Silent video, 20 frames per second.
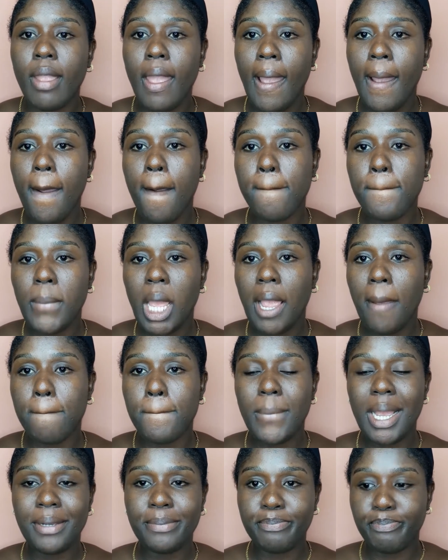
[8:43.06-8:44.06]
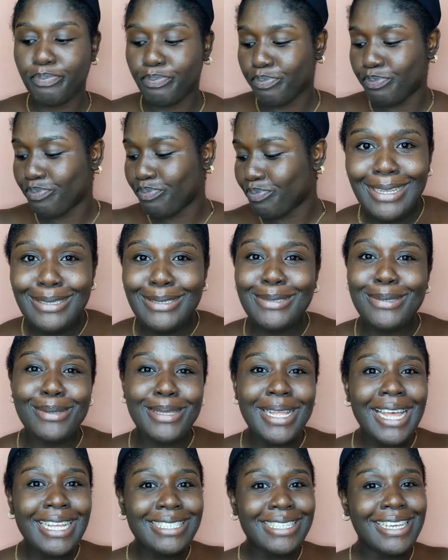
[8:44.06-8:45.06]
Um, So
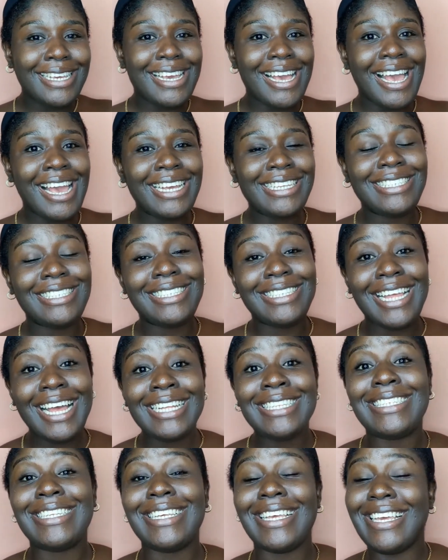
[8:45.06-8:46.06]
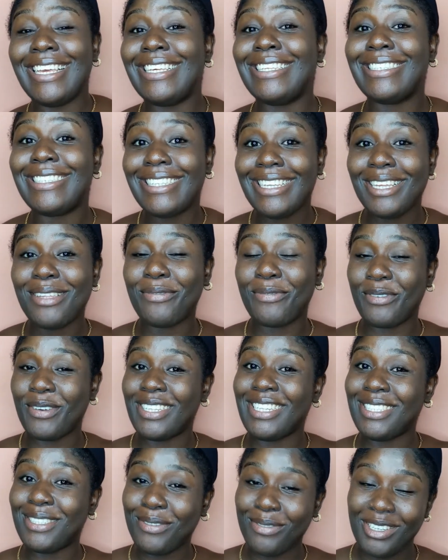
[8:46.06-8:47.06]
that's it, guys. That is it for
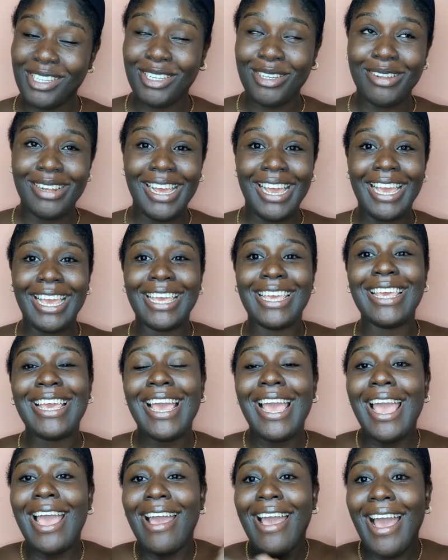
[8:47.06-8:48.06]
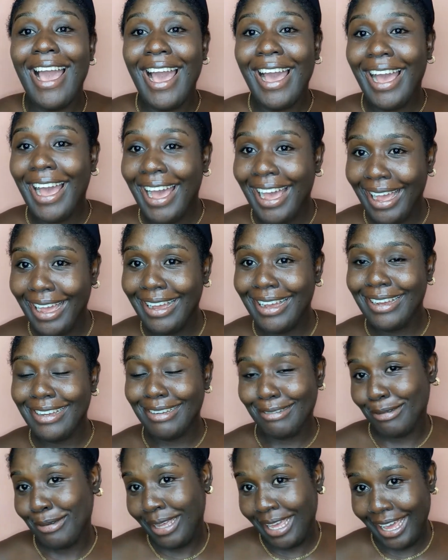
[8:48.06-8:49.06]
this video. Like,
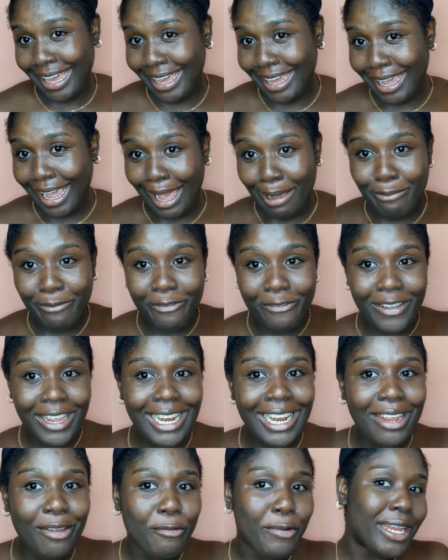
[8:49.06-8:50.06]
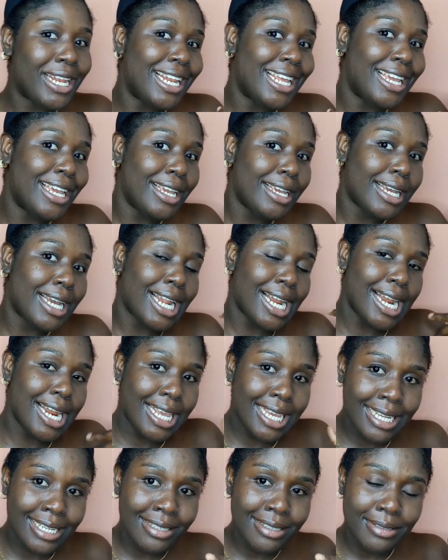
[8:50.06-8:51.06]
okay, I'm feeling really
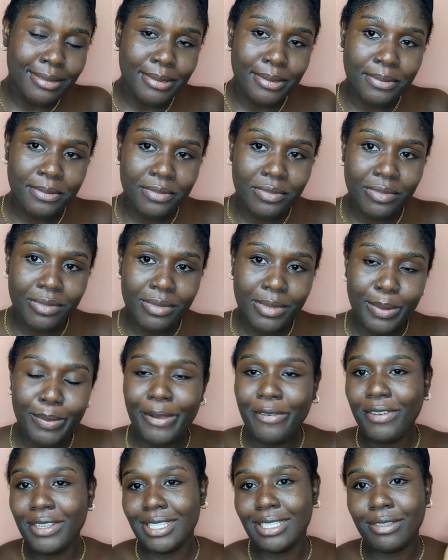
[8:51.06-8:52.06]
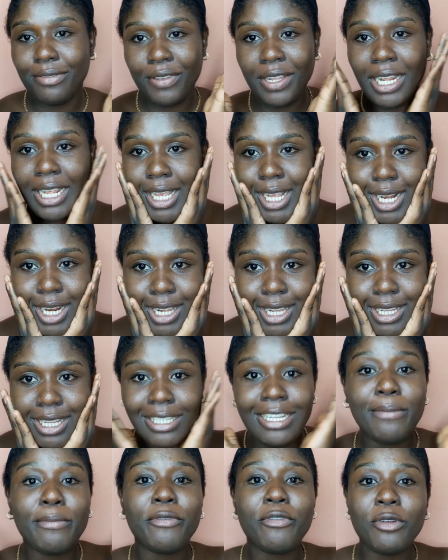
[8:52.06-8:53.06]
clean. My face is feeling clean.
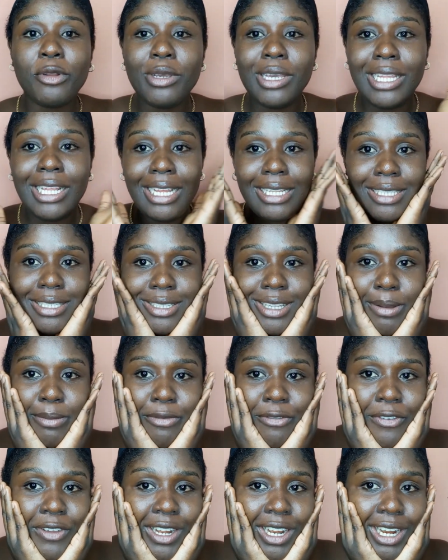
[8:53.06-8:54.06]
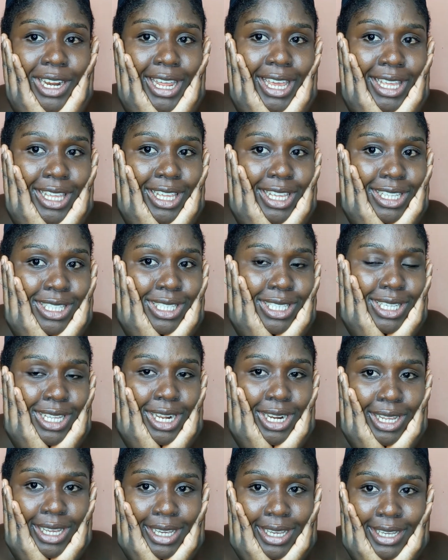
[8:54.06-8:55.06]
As I'm even looking at it, I'm feeling like it's
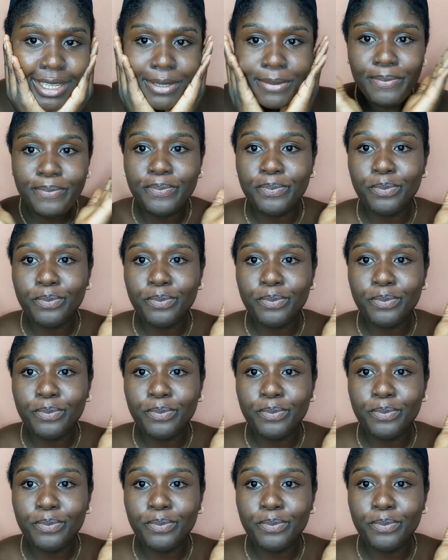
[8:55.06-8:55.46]
clean.